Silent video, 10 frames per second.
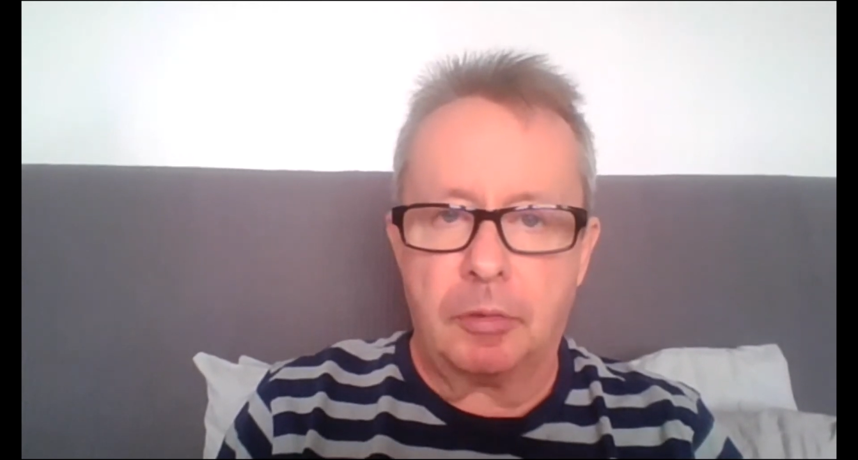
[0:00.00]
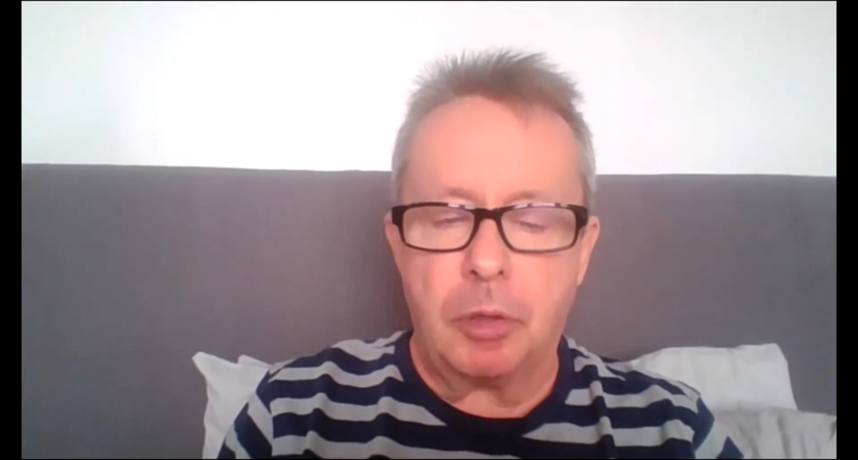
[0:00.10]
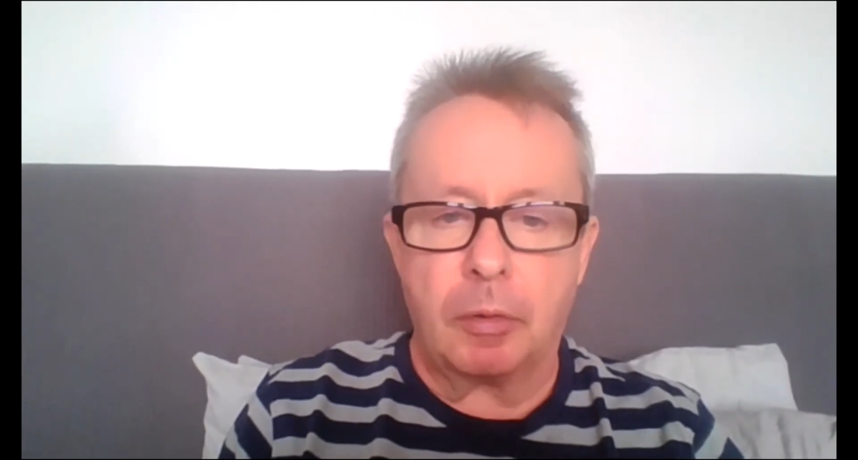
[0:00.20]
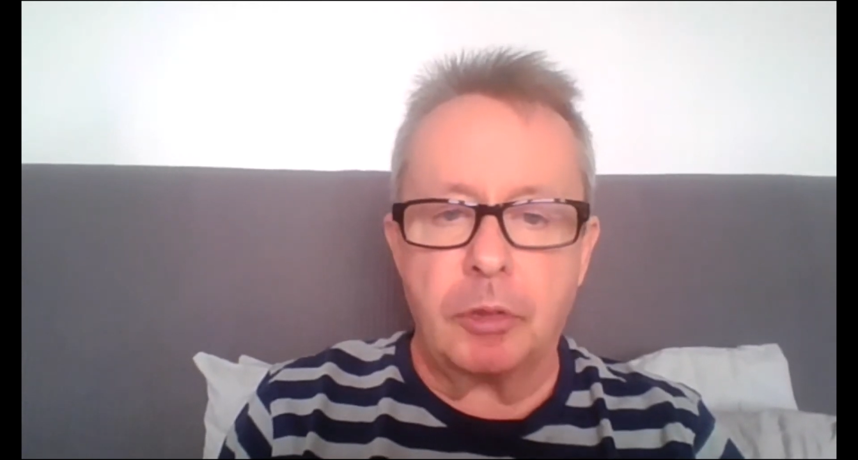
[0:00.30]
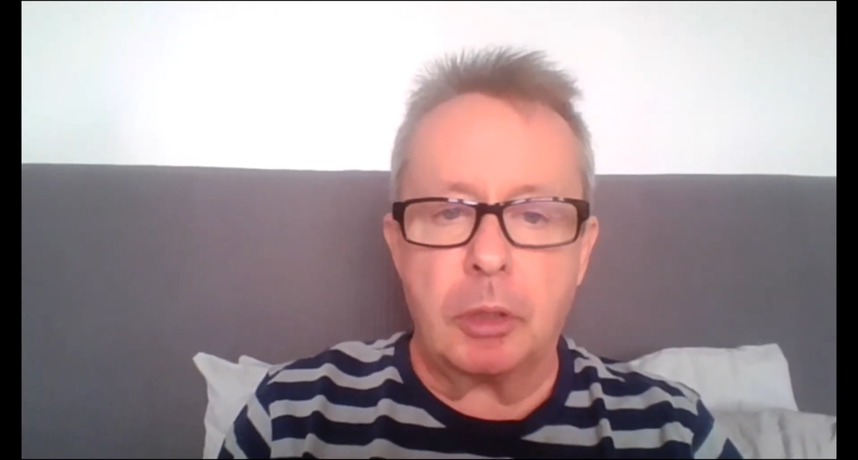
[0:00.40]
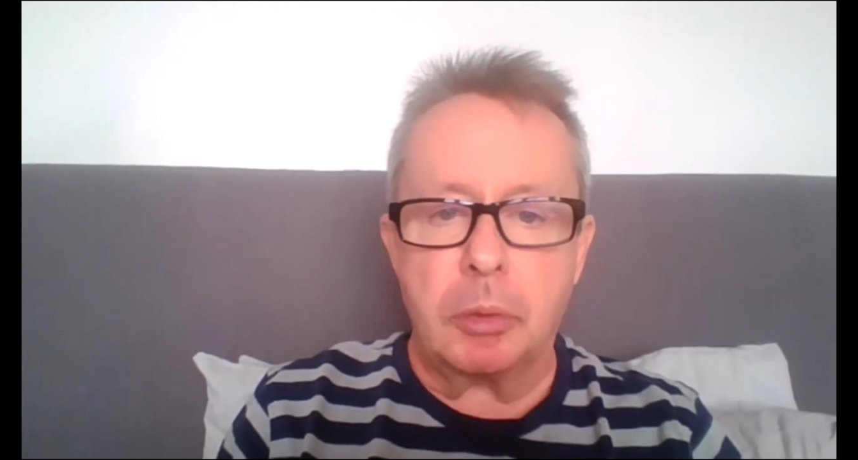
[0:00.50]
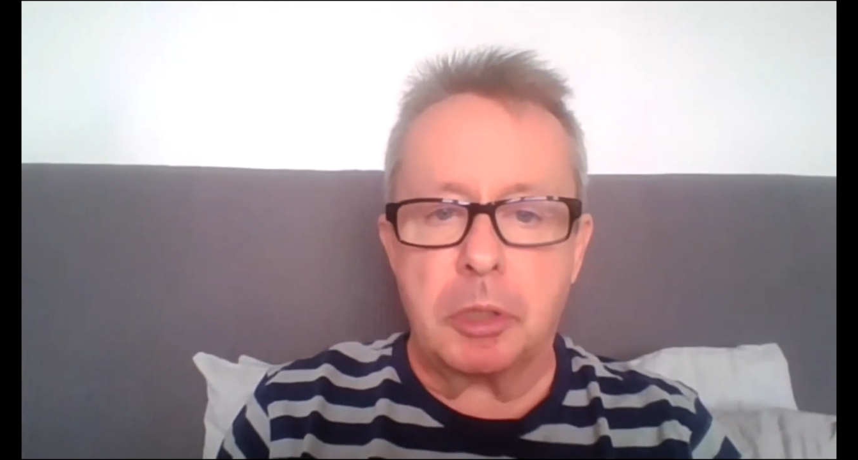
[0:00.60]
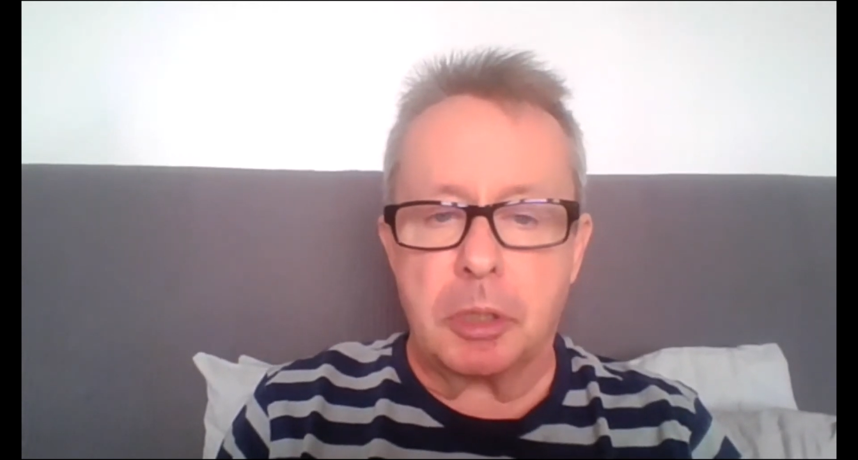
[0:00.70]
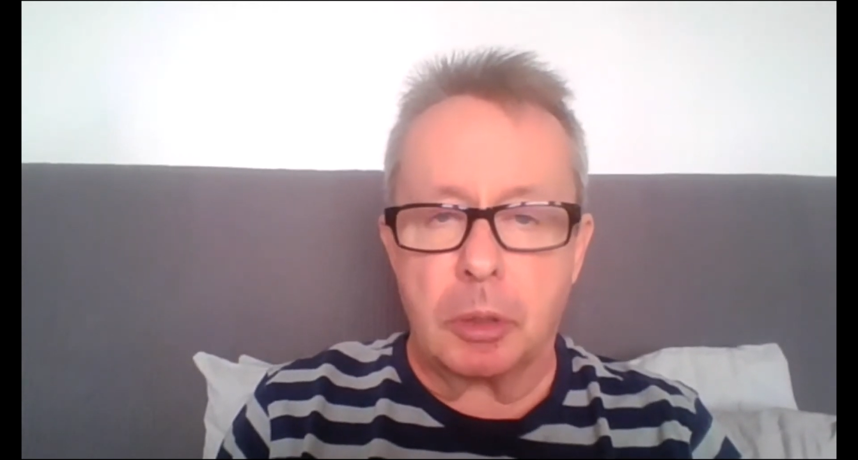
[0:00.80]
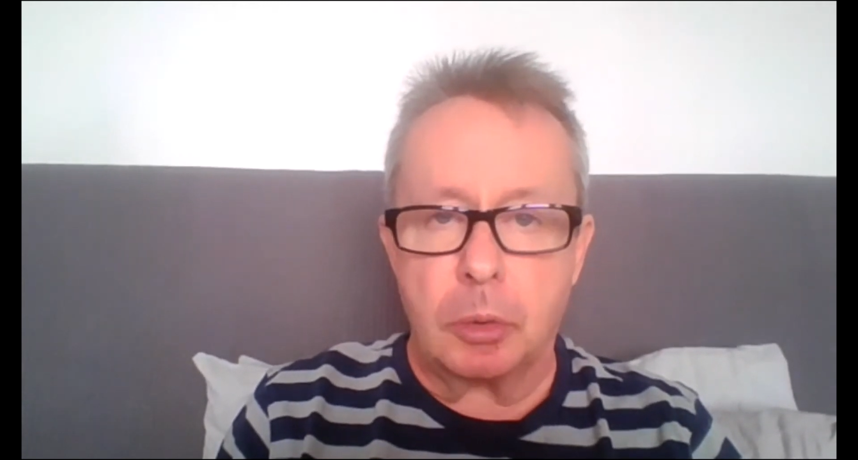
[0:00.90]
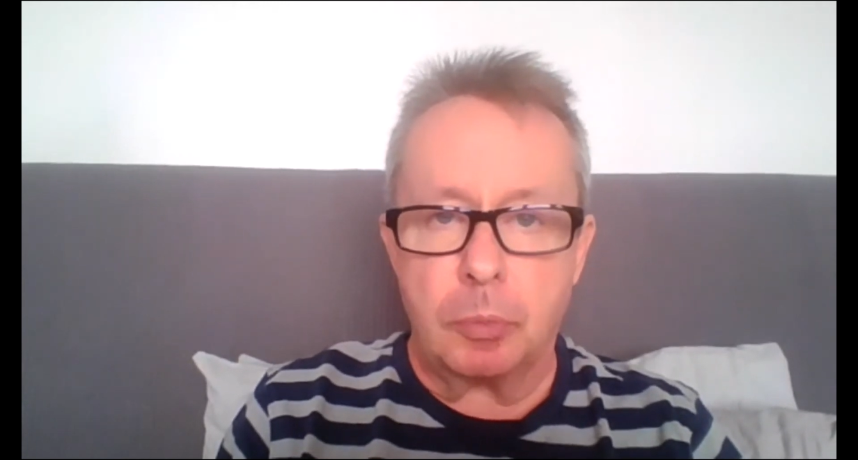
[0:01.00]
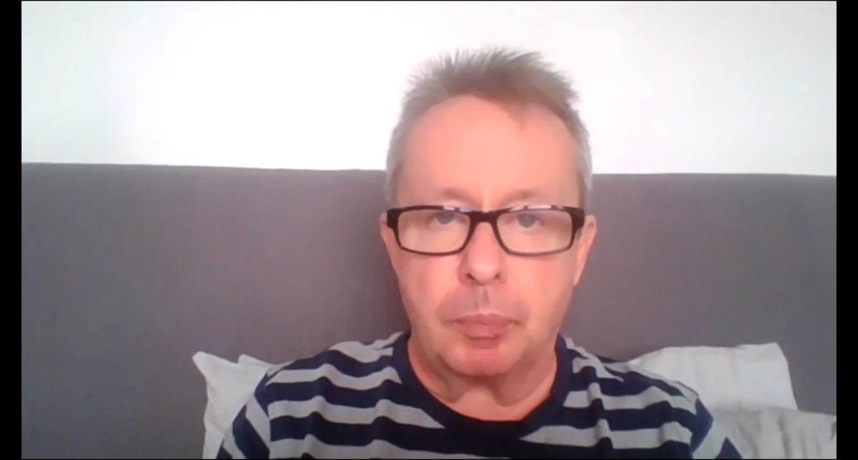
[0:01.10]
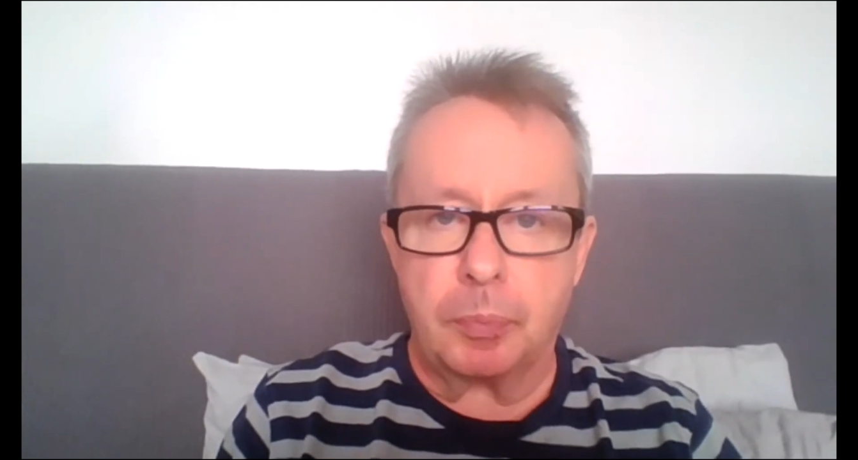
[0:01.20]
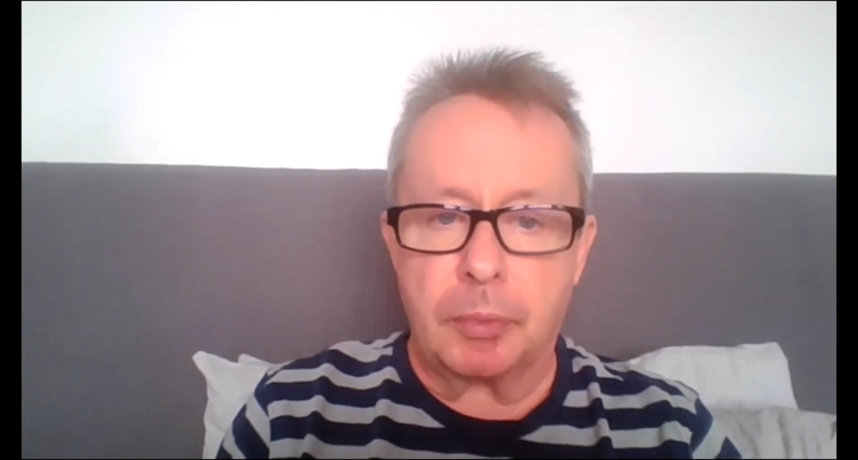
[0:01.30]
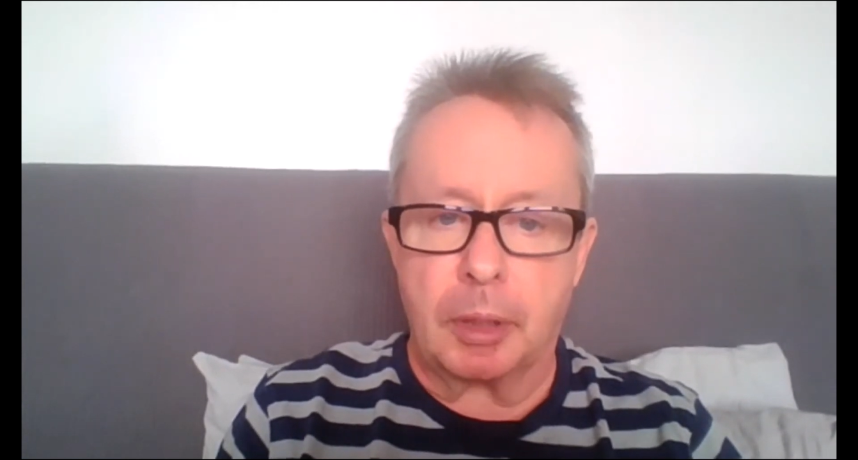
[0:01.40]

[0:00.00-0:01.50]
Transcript: If you haven't used Zoom,